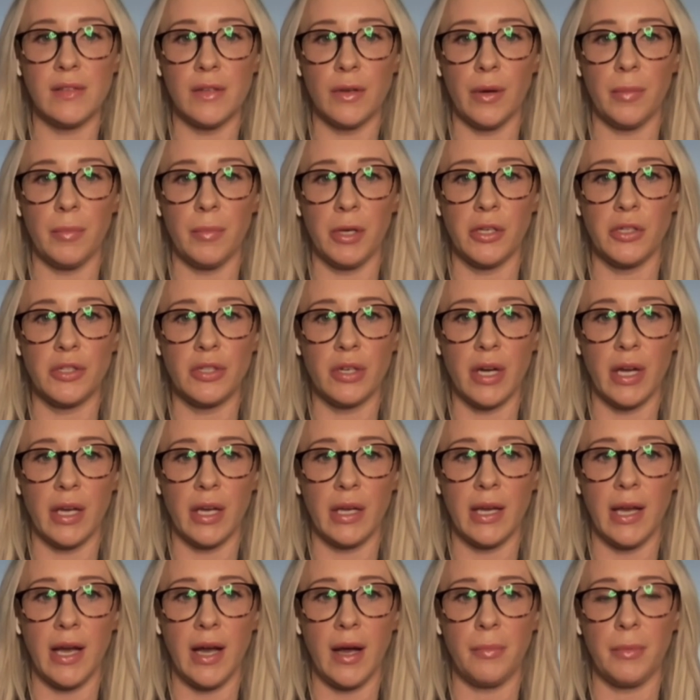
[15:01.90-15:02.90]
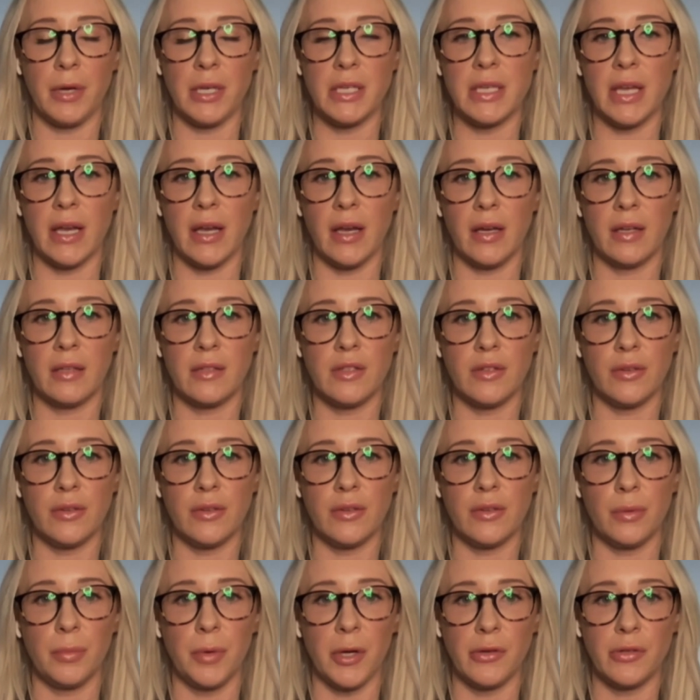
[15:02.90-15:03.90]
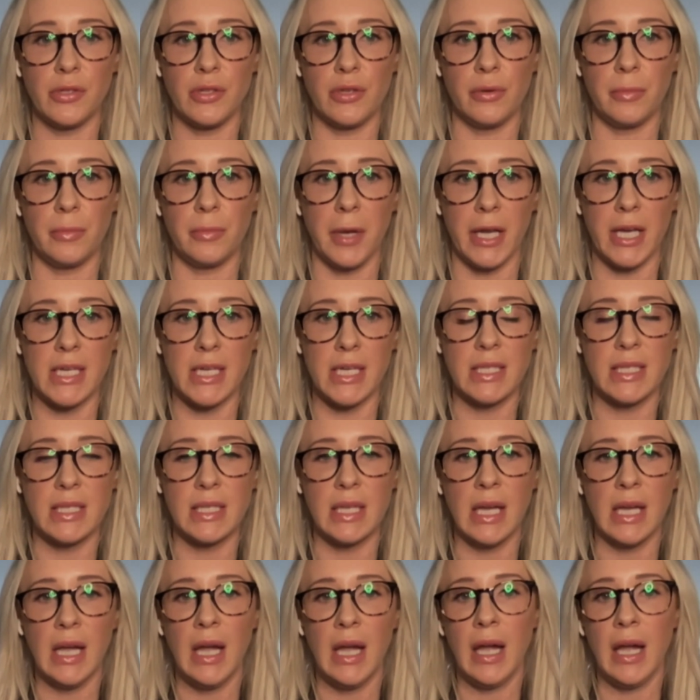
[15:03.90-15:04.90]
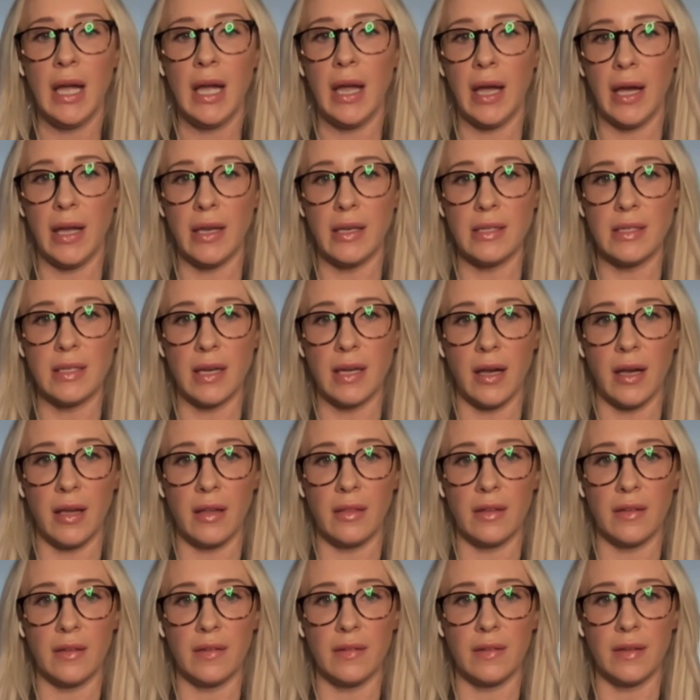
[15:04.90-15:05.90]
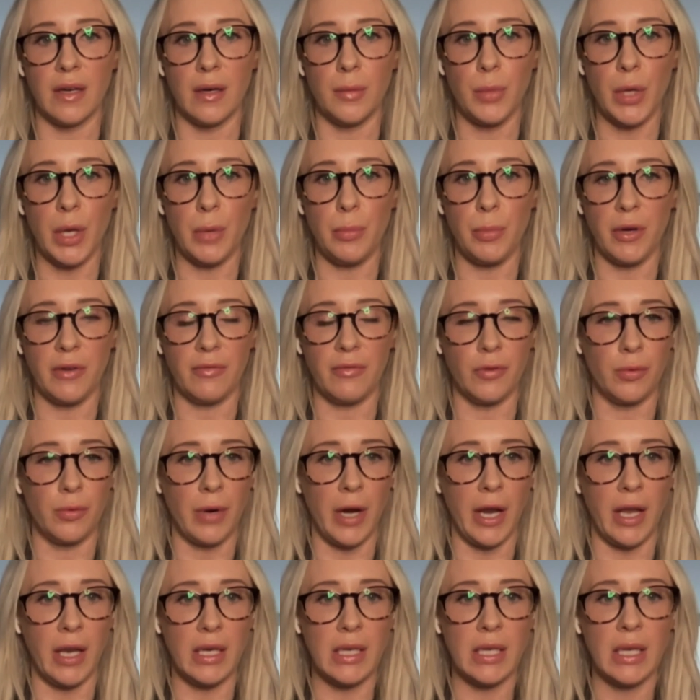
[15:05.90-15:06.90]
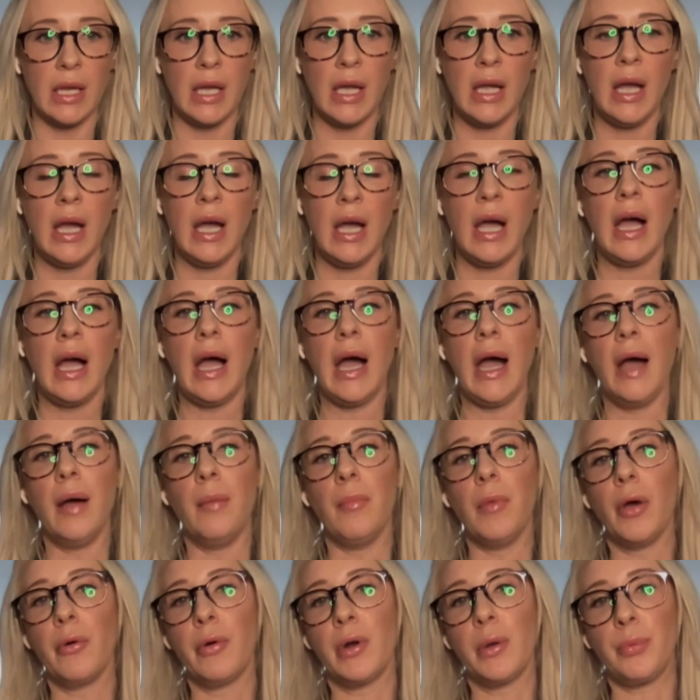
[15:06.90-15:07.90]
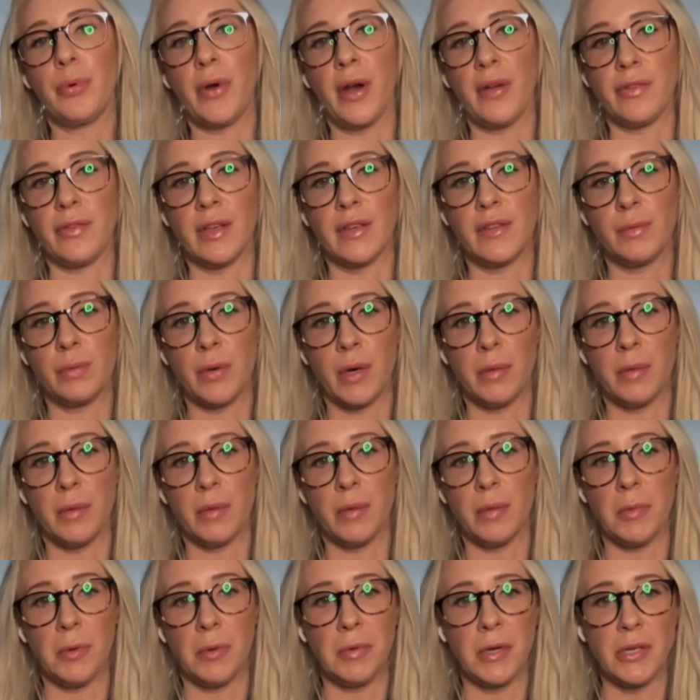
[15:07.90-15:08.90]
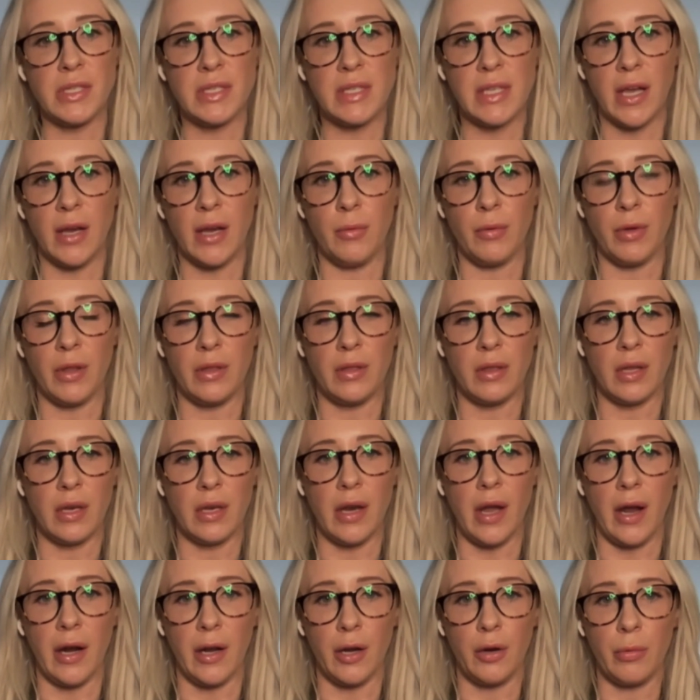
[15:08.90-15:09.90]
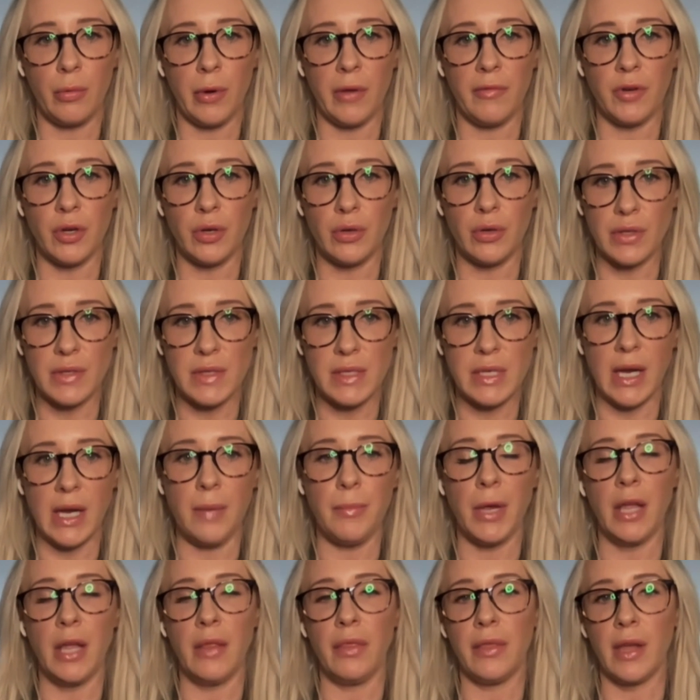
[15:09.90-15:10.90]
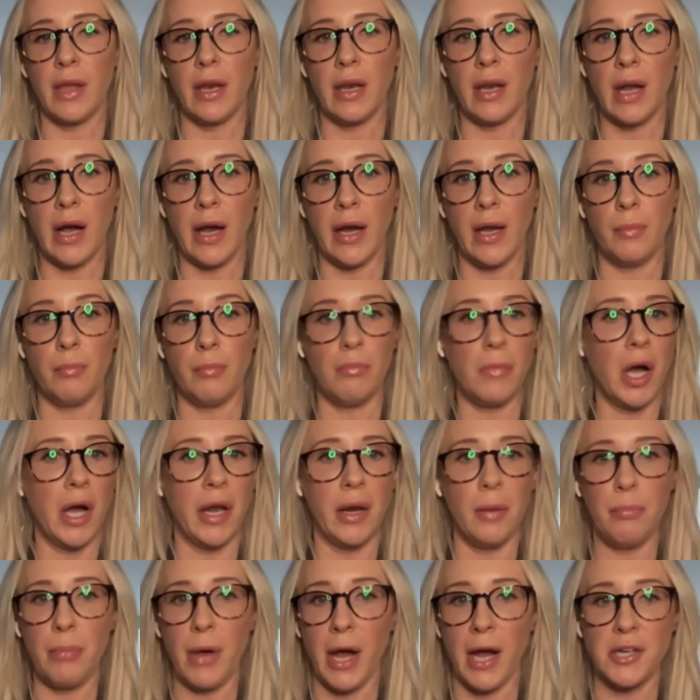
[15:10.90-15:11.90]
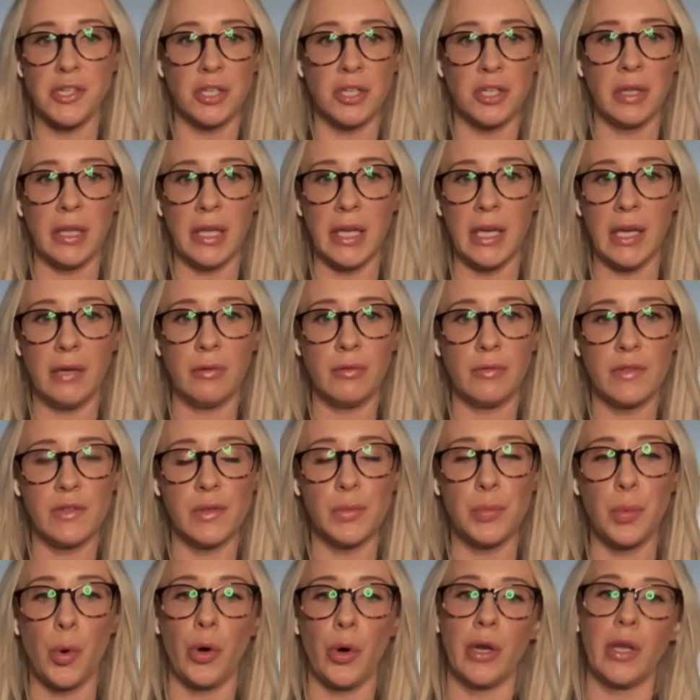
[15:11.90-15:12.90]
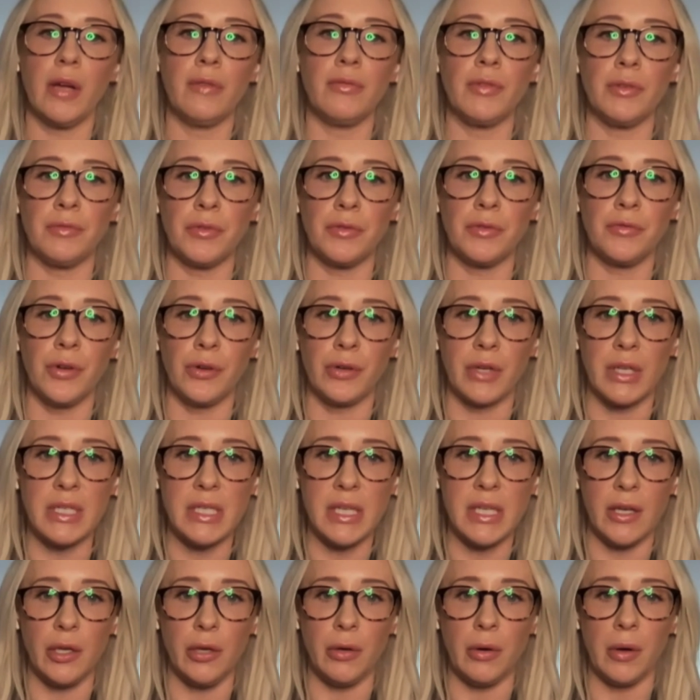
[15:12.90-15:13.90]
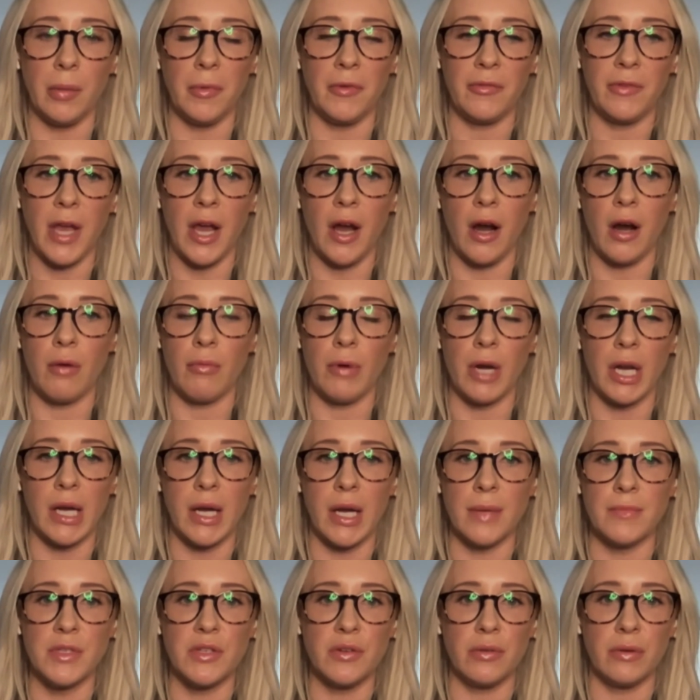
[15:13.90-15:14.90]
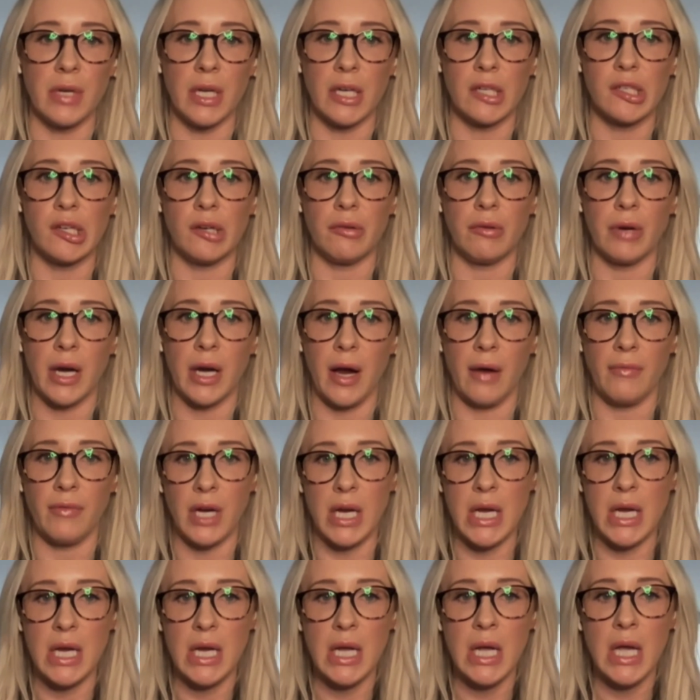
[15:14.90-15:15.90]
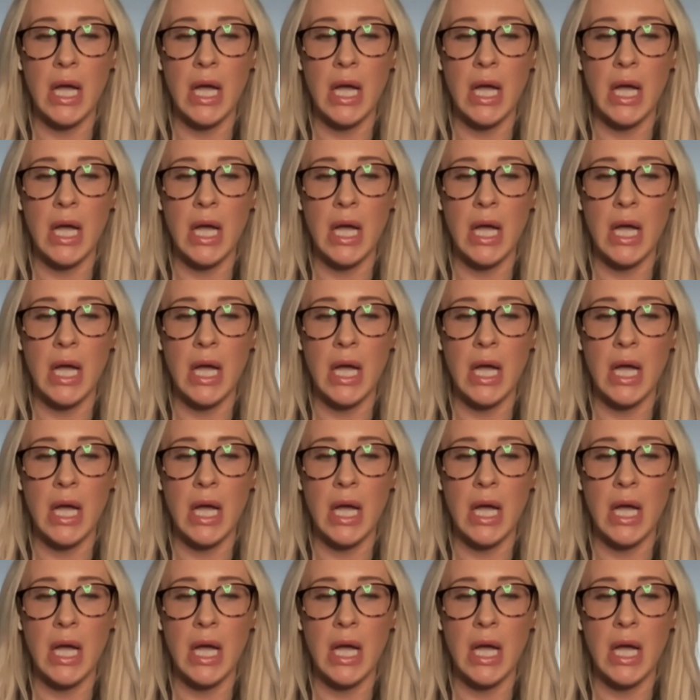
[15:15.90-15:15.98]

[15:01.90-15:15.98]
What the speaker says: so I'm going to try and cap my take to about 2 minutes. And this is going to be a bit of a rant. I want to preface what I'm about to say with an unequivocal statement that I am unabashedly supportive of a full continuum of care when it comes to addiction recovery.